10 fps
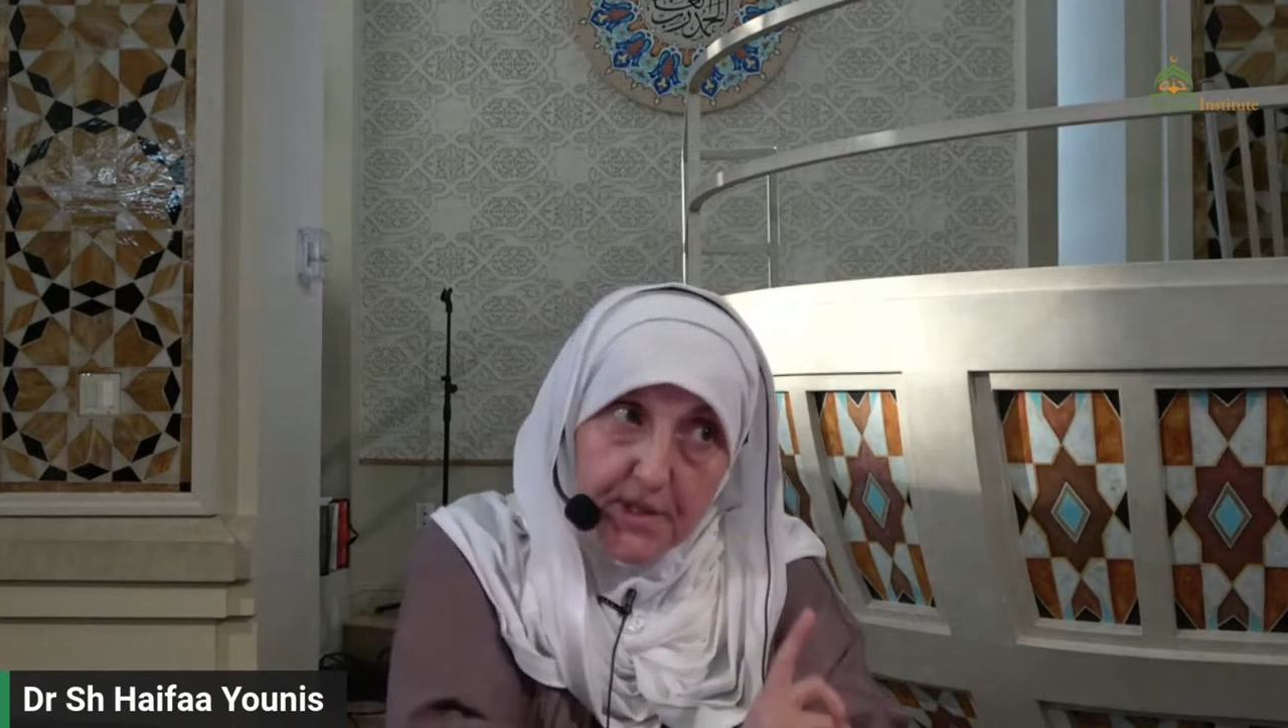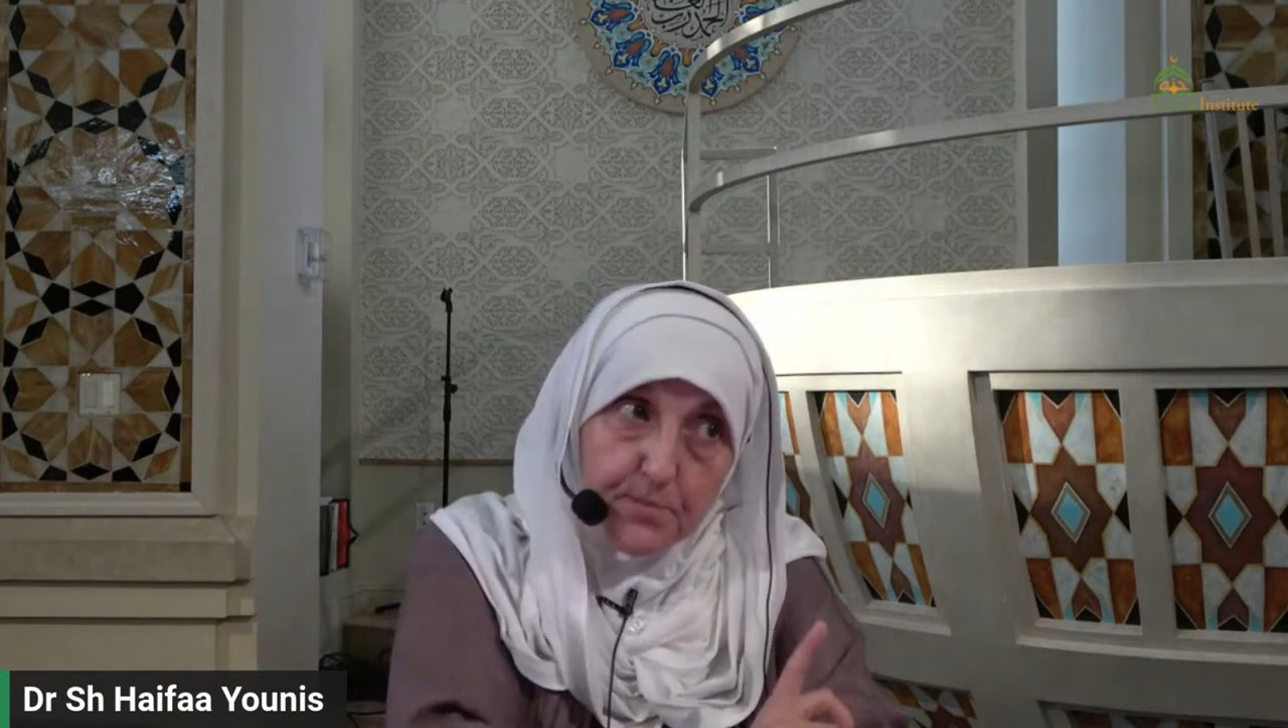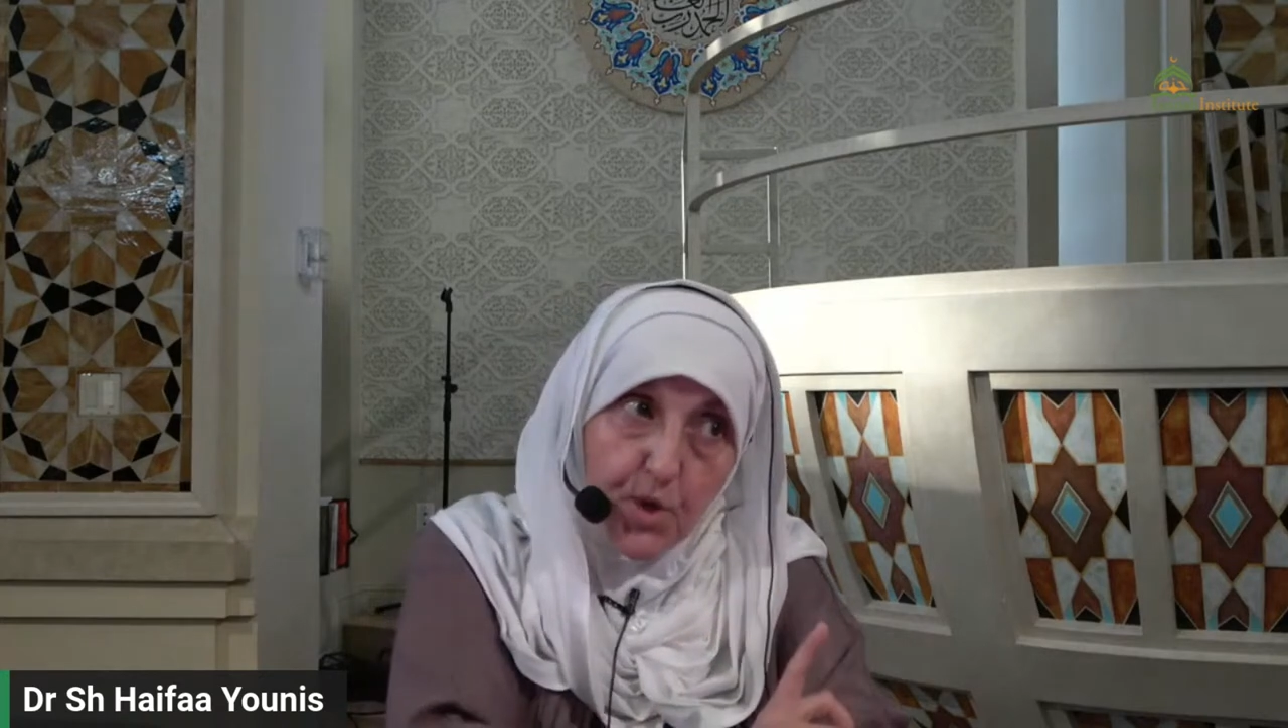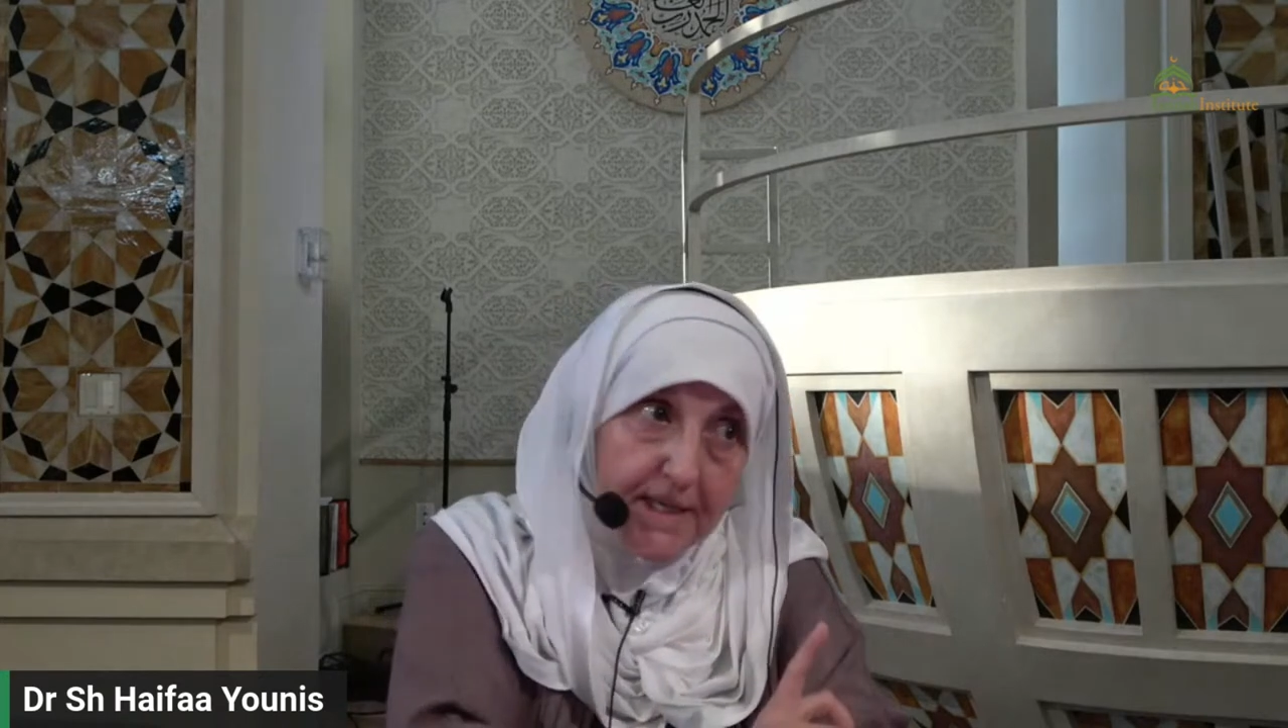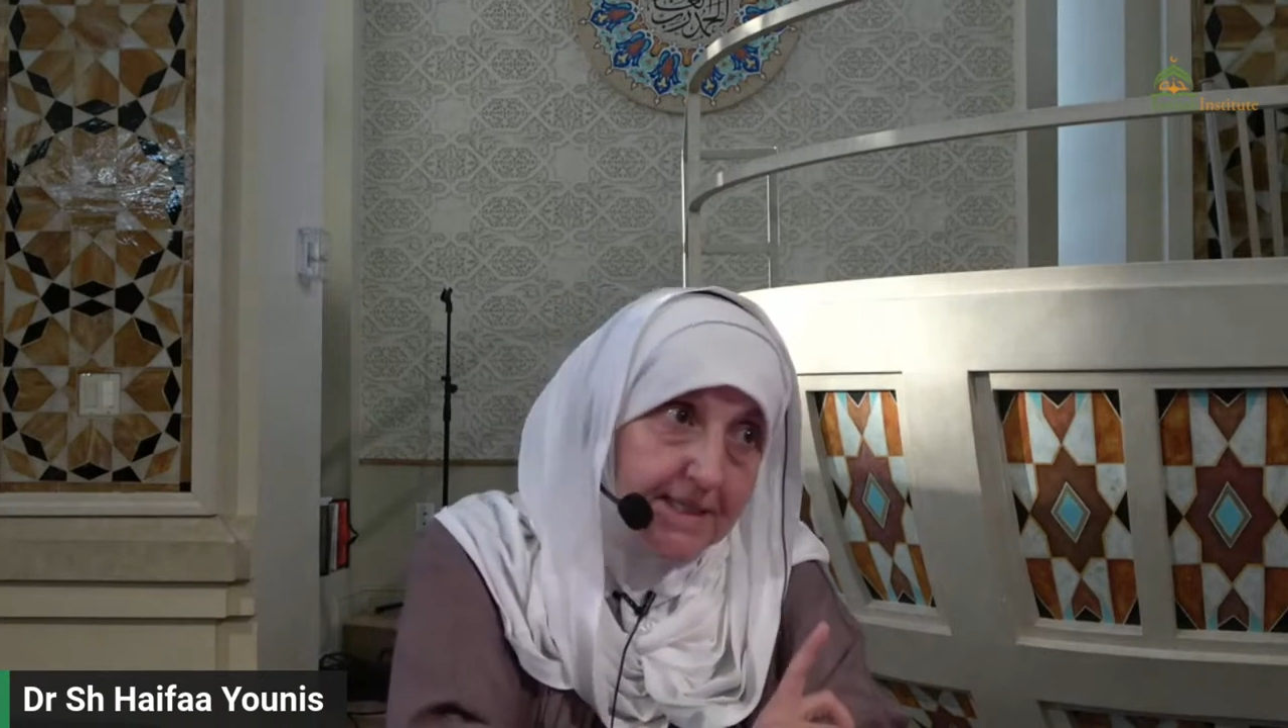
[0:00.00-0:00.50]

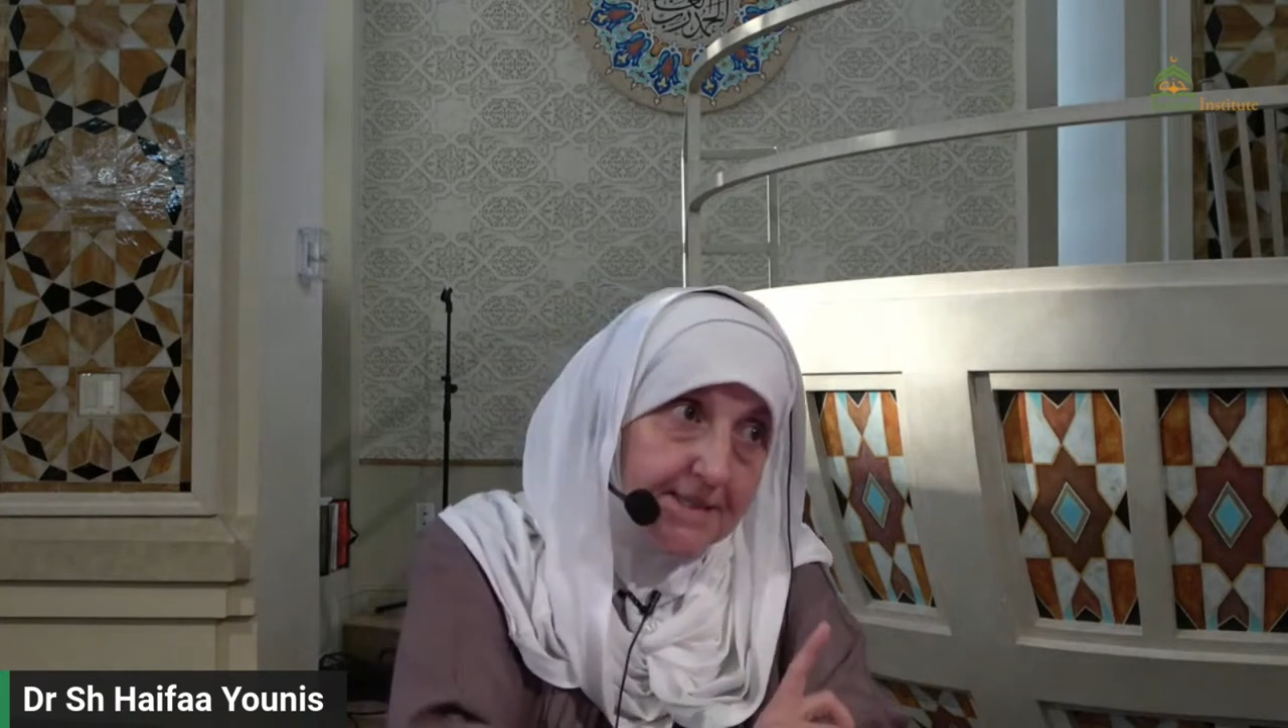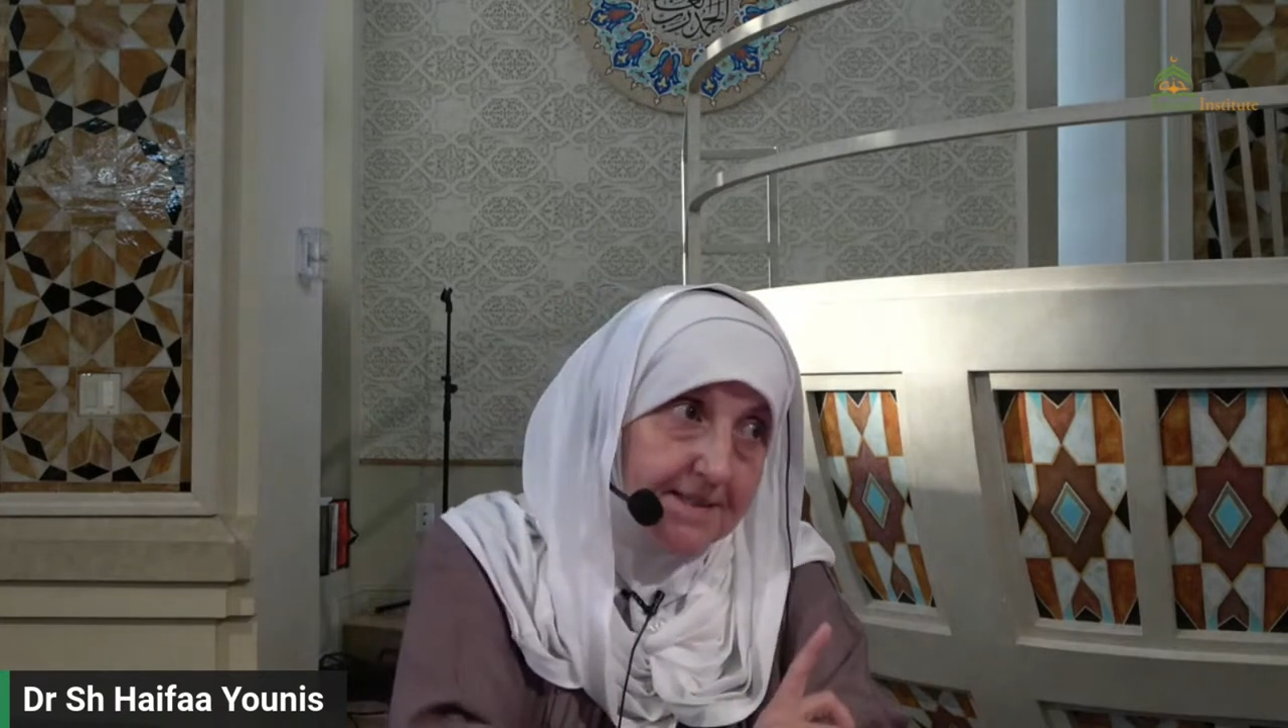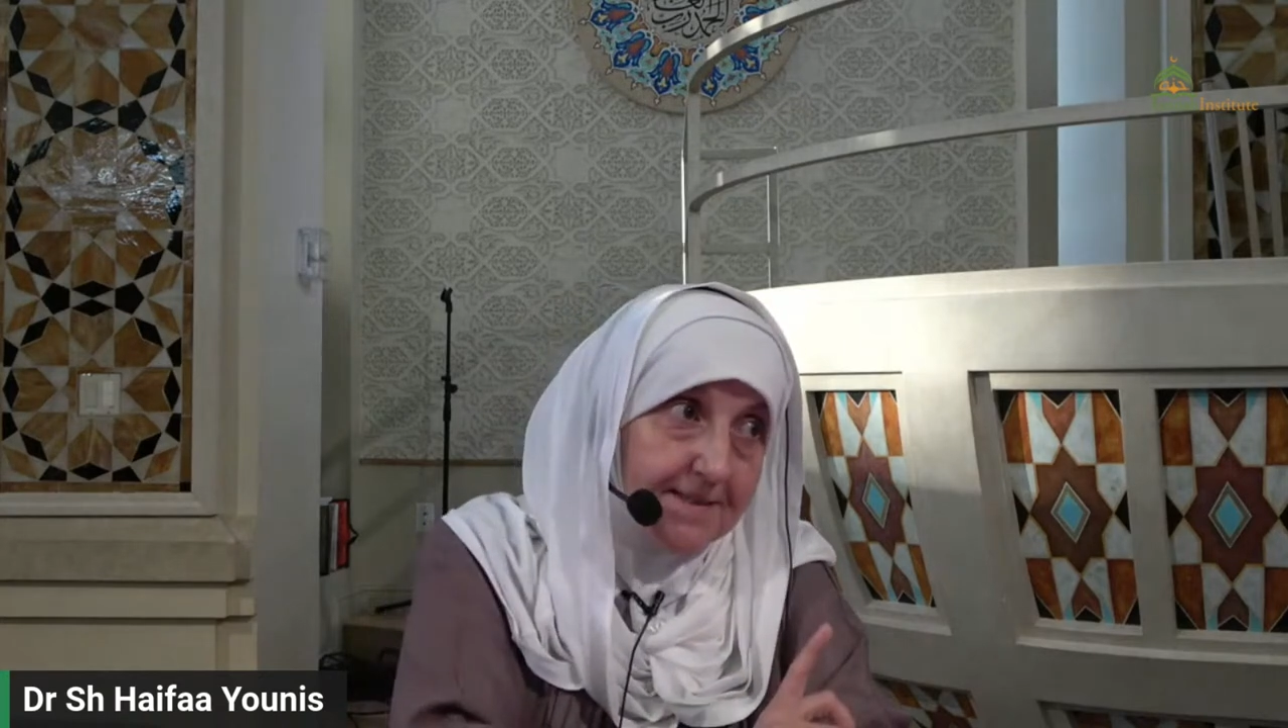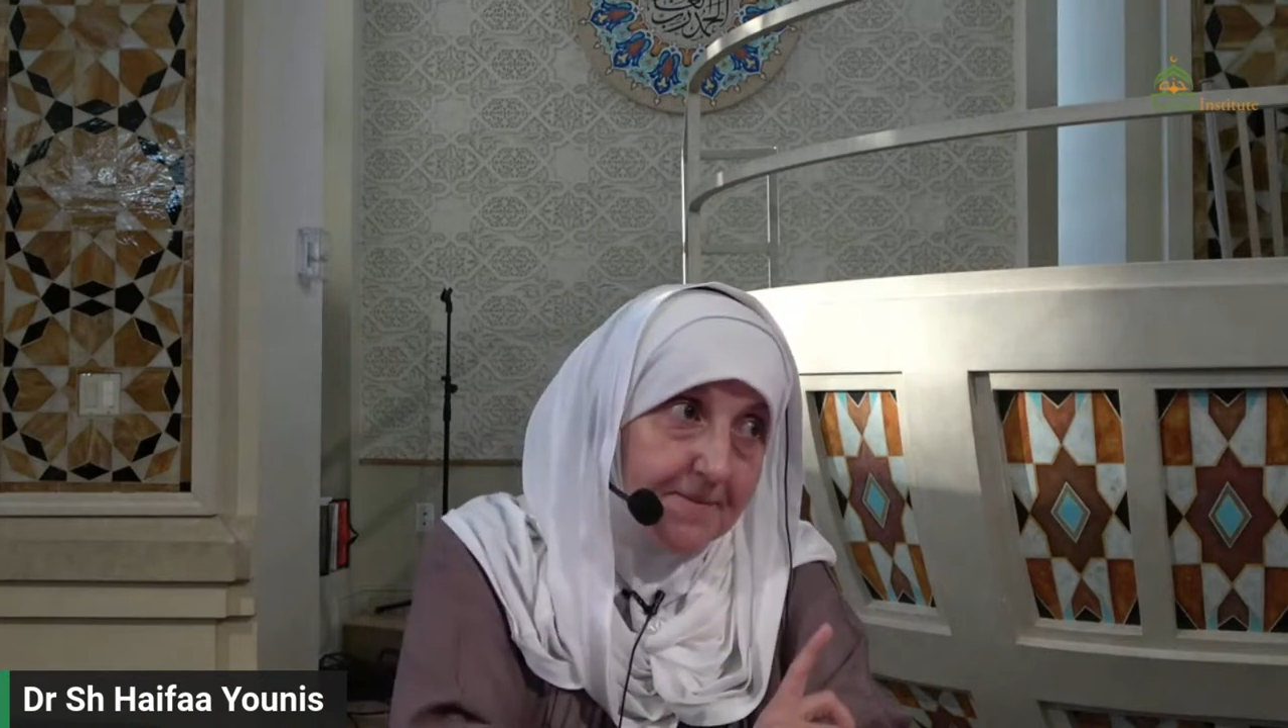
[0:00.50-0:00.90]
mu'akkada.